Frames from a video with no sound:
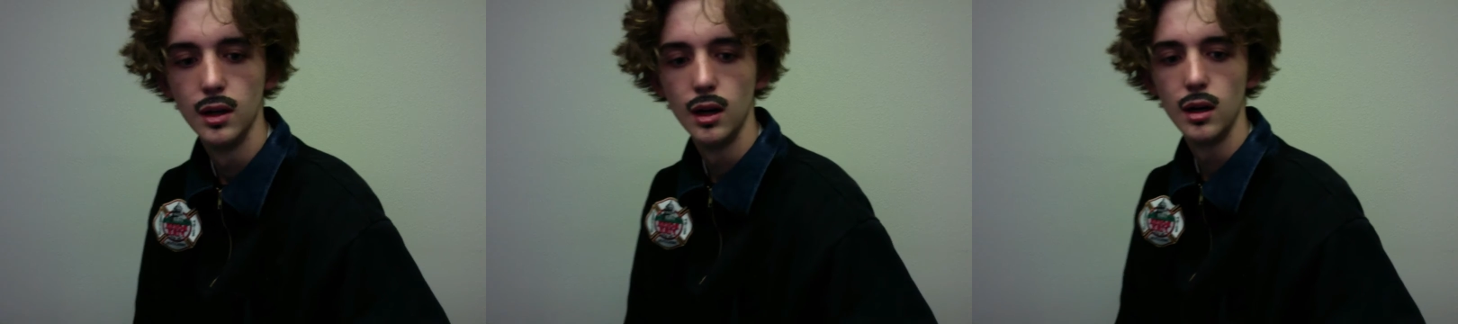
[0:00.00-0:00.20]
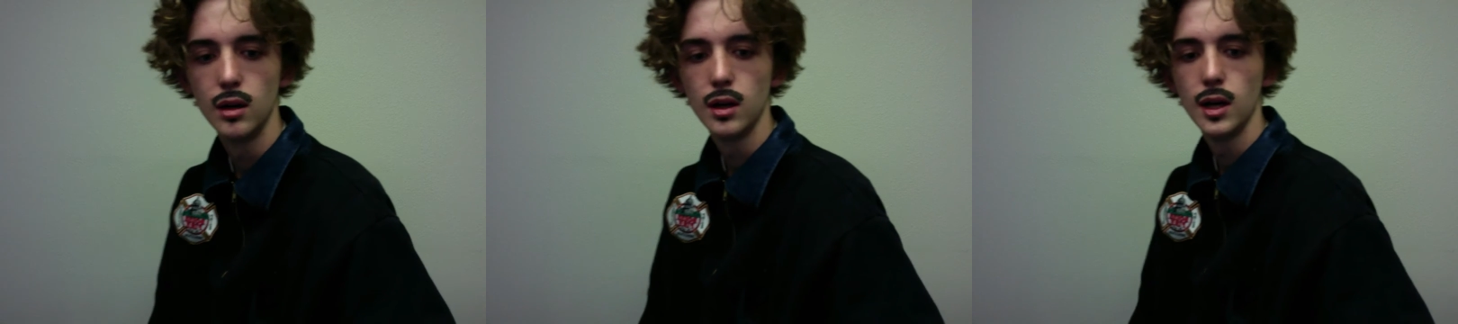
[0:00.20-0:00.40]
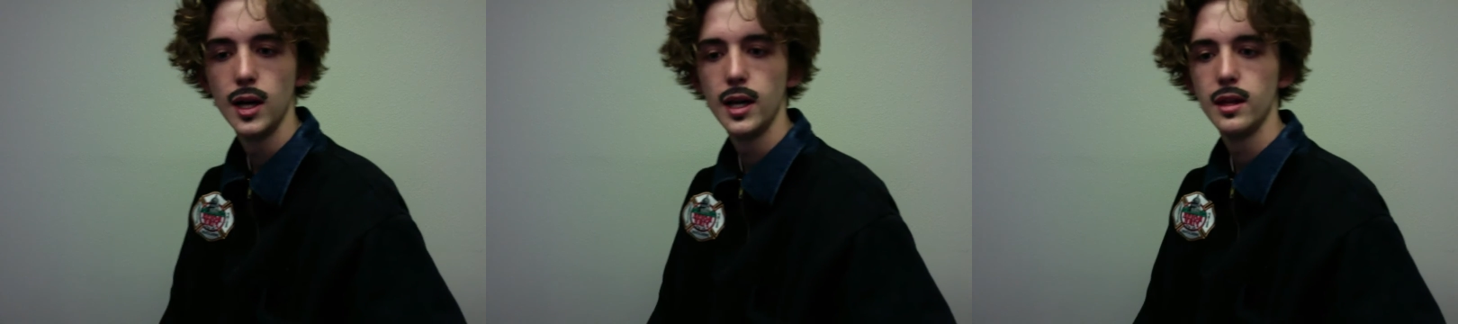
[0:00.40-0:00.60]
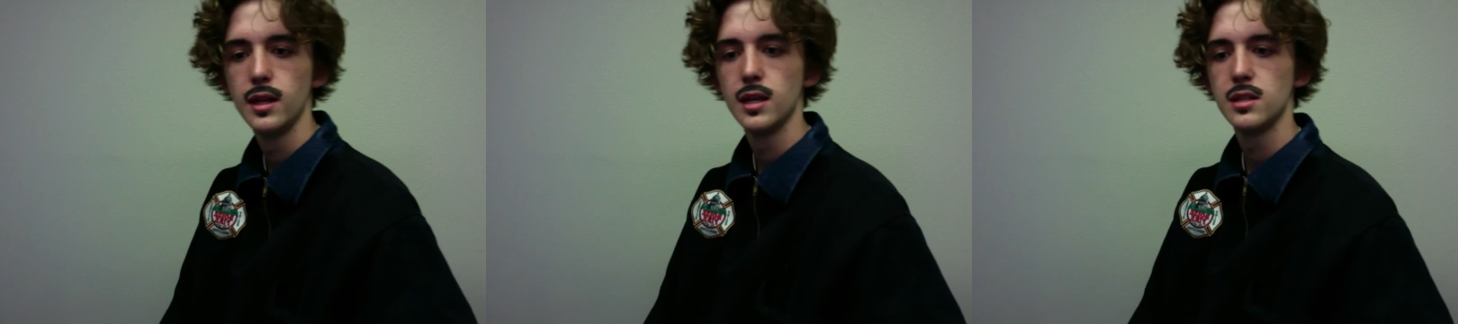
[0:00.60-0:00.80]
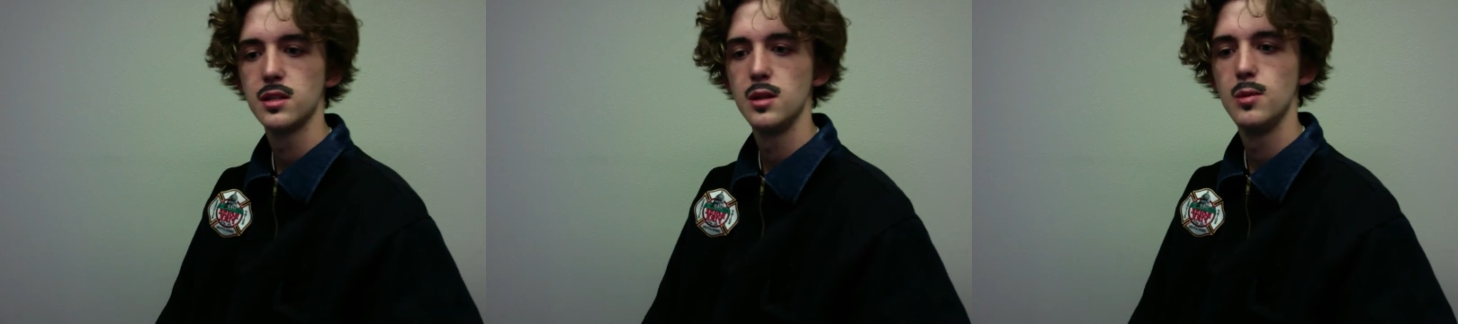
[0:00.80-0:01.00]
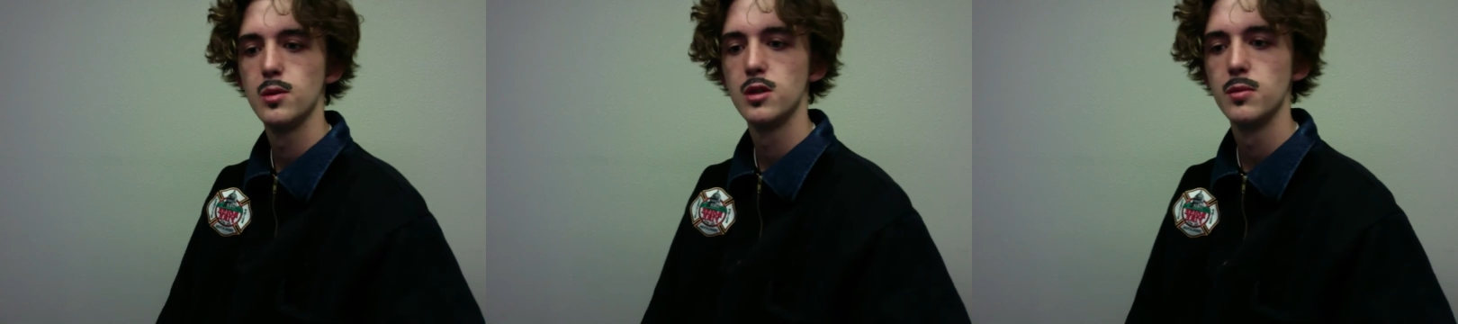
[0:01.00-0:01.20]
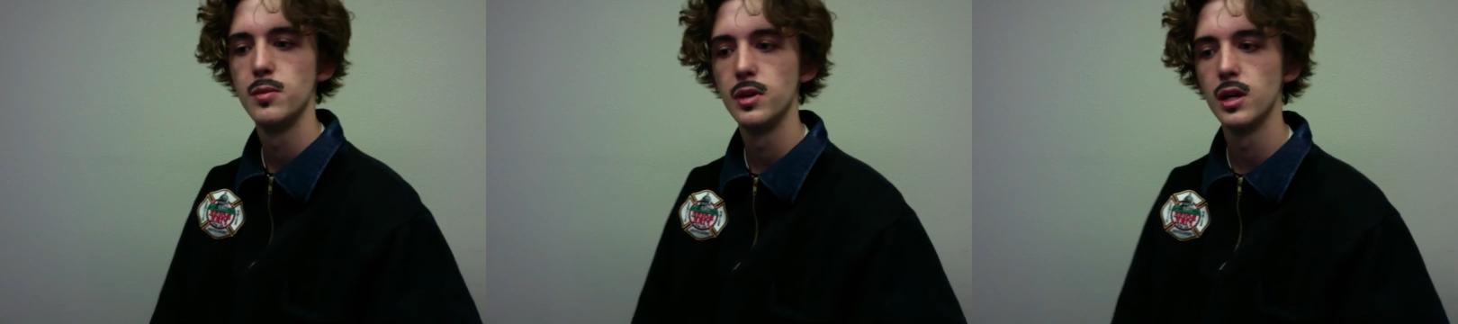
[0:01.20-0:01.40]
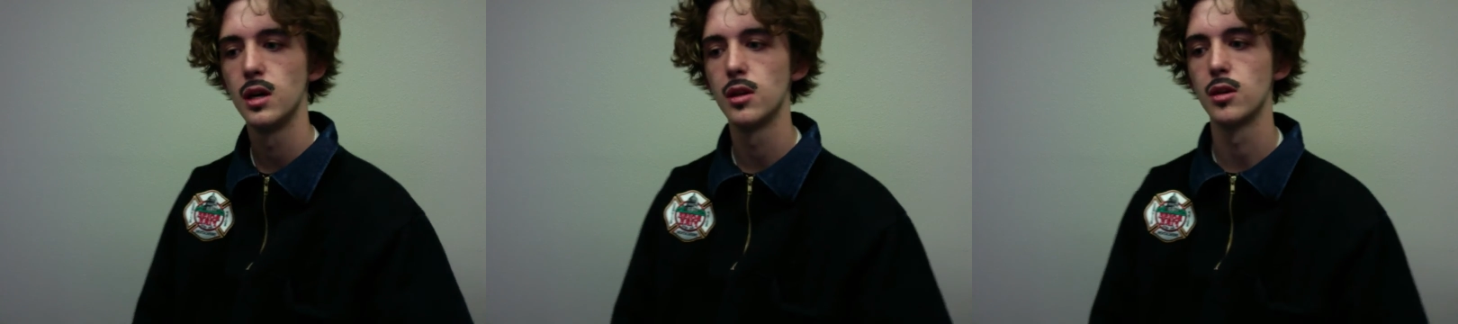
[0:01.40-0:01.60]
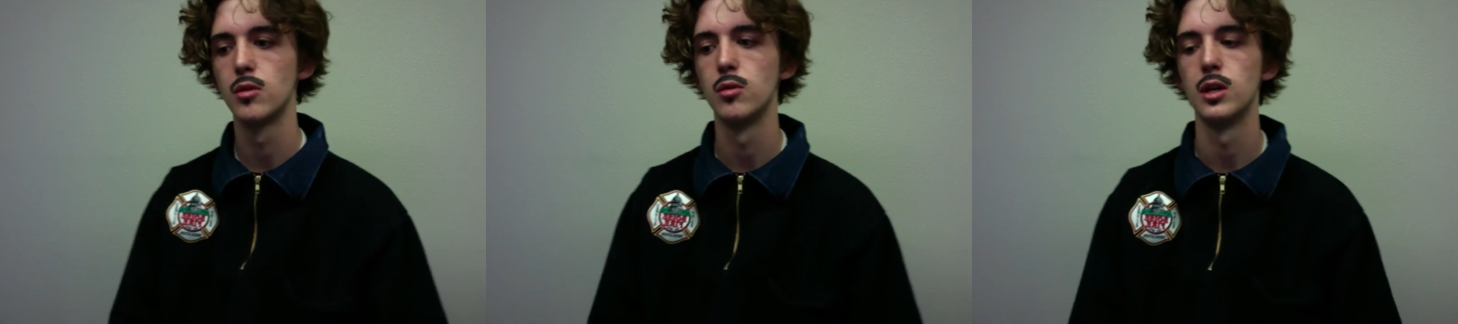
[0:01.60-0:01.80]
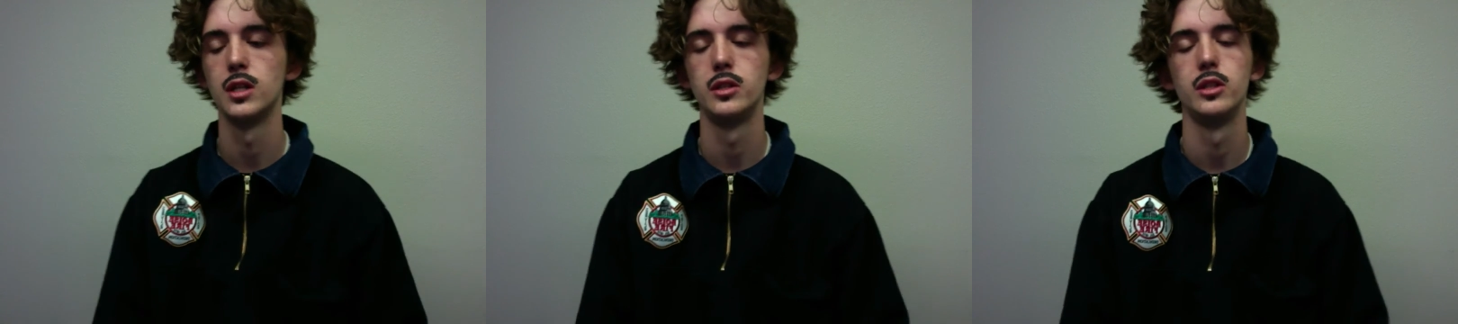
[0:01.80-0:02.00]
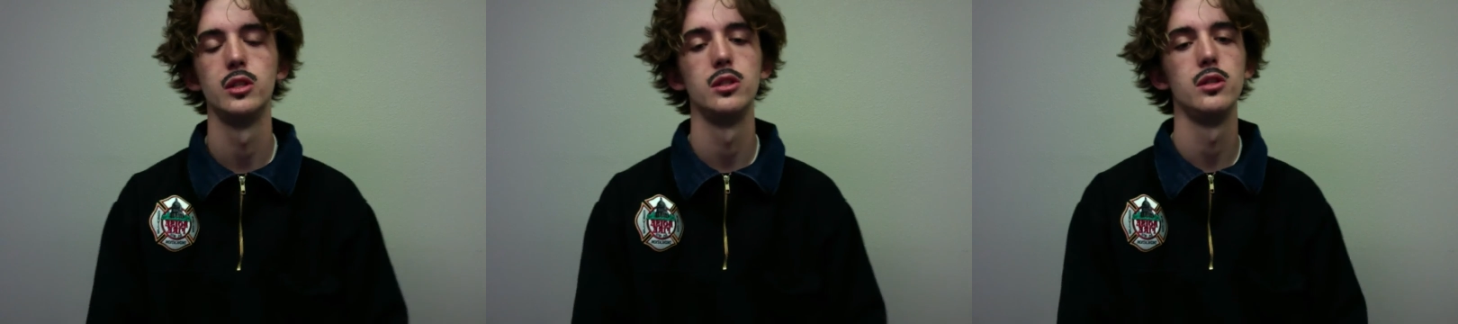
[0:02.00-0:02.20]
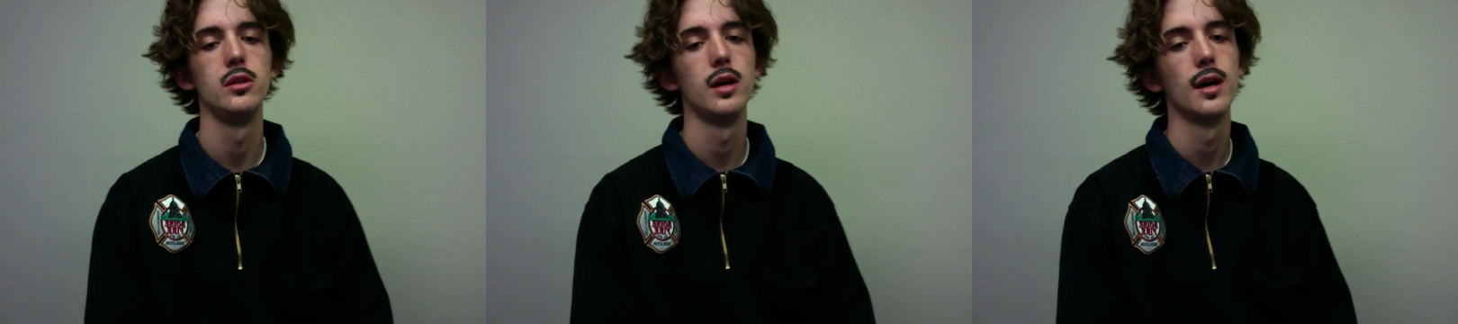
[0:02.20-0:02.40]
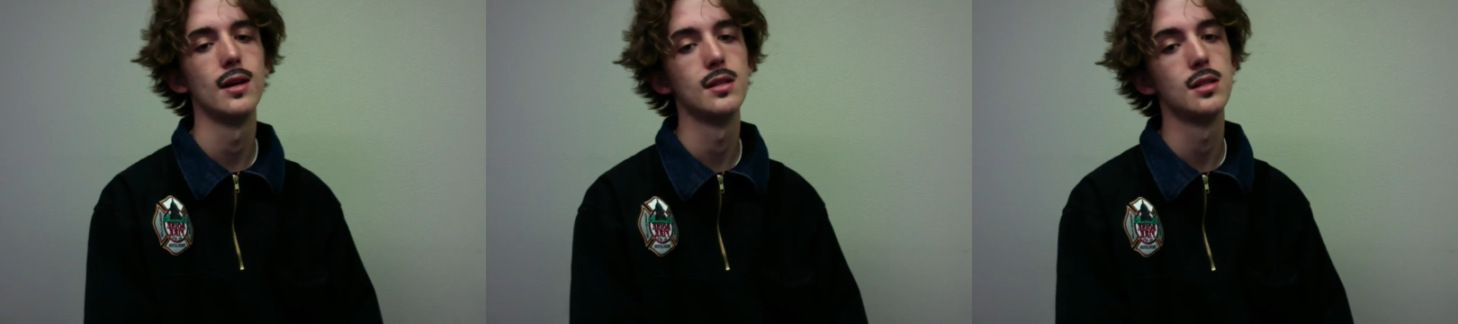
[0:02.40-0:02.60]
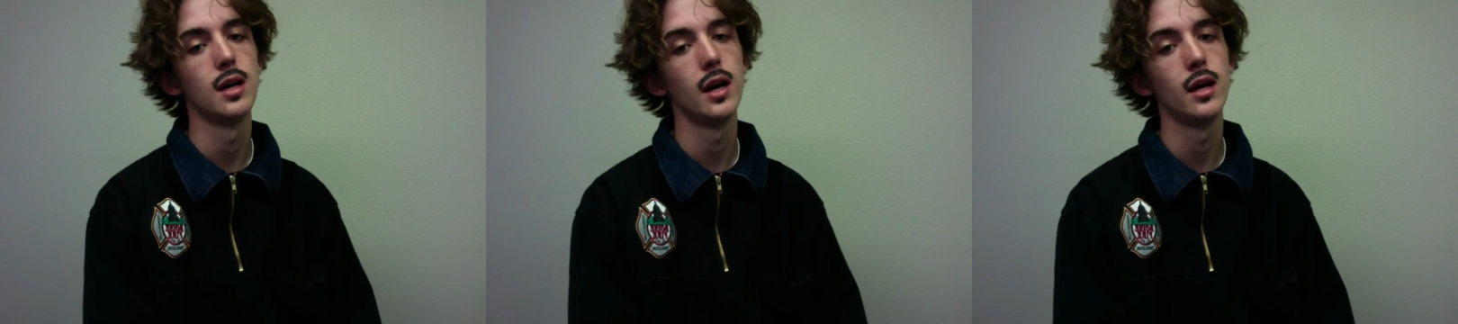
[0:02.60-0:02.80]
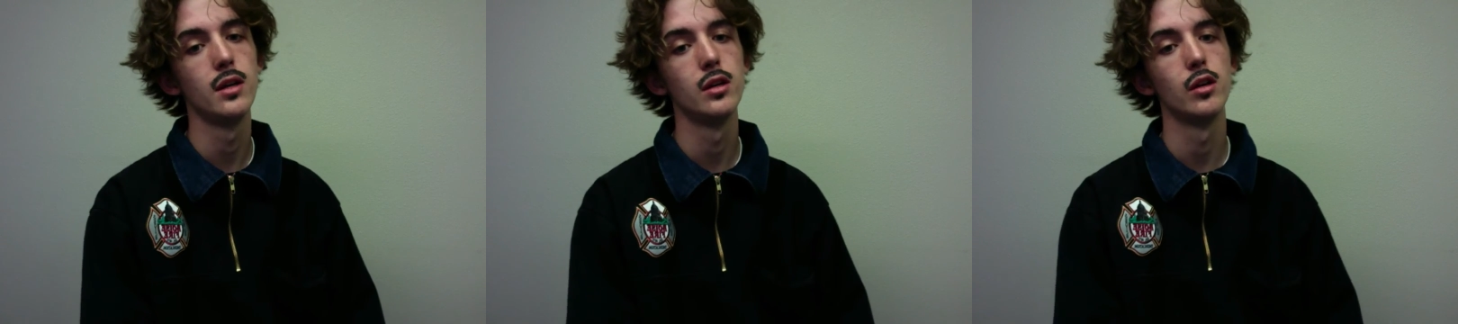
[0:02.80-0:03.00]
Alright, that seems to be all the questions you guys had.